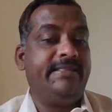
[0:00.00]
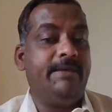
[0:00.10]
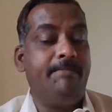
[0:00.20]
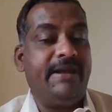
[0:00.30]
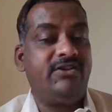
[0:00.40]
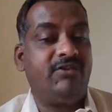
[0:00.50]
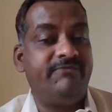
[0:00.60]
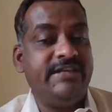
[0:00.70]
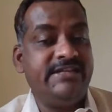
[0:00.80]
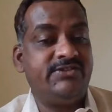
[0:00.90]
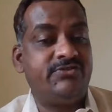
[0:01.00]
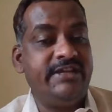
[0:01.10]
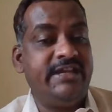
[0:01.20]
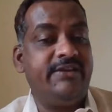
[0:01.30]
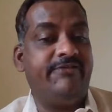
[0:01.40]
The impact of these
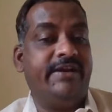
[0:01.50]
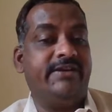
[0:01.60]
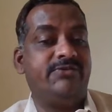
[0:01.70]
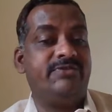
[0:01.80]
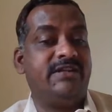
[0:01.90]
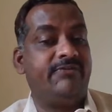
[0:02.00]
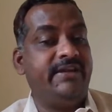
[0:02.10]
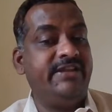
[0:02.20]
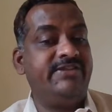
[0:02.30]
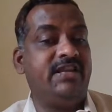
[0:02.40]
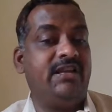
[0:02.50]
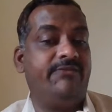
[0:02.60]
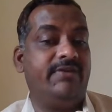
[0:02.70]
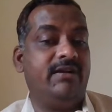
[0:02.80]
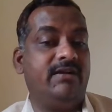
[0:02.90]
three events, which are very
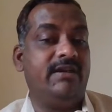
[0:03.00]
significant,